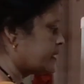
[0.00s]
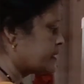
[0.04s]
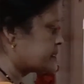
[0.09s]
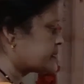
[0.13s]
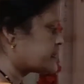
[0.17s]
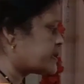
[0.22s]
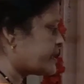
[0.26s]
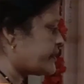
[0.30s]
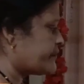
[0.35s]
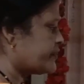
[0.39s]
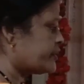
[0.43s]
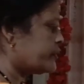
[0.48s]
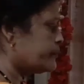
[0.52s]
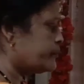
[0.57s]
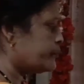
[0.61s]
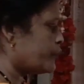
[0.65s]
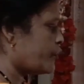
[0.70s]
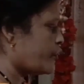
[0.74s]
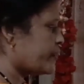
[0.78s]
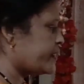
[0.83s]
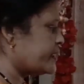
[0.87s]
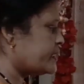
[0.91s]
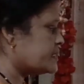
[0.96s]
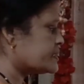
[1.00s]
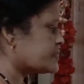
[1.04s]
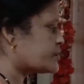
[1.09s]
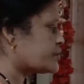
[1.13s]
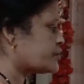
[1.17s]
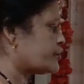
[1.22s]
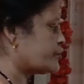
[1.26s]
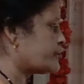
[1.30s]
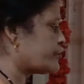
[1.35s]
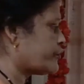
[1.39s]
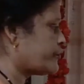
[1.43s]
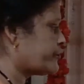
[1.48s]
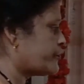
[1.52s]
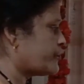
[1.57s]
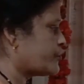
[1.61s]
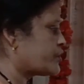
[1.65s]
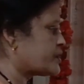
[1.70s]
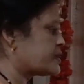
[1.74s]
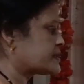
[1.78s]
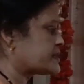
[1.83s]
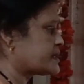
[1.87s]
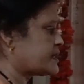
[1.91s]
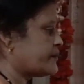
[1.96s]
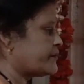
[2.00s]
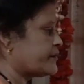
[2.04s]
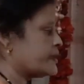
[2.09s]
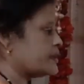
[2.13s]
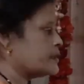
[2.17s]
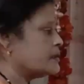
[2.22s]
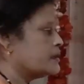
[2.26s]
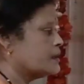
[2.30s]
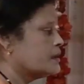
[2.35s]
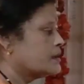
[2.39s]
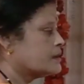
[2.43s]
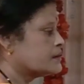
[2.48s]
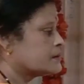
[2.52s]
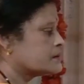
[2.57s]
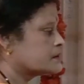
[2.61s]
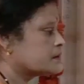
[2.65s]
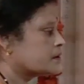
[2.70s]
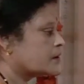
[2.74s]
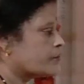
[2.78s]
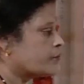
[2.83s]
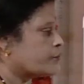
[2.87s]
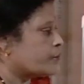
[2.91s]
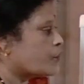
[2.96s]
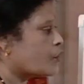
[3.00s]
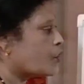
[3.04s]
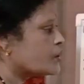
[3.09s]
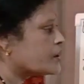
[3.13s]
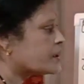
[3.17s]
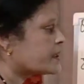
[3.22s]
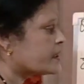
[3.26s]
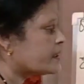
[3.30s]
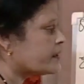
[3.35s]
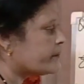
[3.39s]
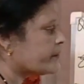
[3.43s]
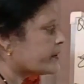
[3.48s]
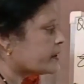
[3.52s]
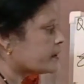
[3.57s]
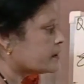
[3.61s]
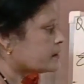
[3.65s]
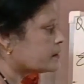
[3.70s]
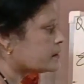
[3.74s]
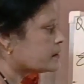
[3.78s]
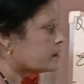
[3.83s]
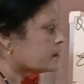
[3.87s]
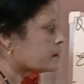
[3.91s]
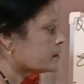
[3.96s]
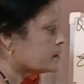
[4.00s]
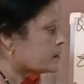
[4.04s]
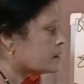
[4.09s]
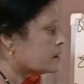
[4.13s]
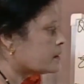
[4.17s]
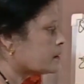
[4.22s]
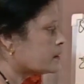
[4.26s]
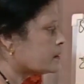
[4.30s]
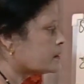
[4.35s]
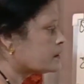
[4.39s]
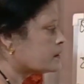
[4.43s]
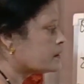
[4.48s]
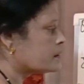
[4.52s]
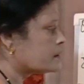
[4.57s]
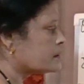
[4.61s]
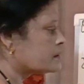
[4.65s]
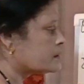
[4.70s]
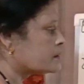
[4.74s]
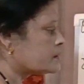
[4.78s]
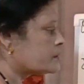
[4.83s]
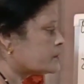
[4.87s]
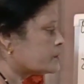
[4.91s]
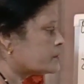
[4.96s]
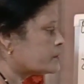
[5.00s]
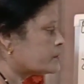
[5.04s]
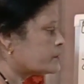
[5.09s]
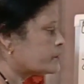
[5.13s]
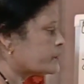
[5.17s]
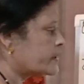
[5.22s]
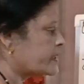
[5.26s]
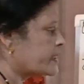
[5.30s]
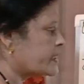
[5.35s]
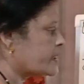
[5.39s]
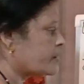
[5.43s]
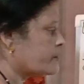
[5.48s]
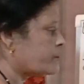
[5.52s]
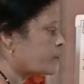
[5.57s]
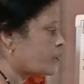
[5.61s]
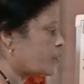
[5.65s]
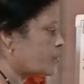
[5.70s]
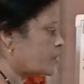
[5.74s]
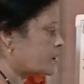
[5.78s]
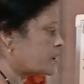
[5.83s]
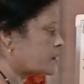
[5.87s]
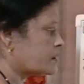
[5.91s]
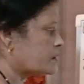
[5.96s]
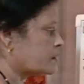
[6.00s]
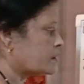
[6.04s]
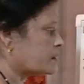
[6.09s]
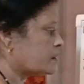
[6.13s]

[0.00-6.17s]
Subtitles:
7.04 is given. The volt given 220 volt.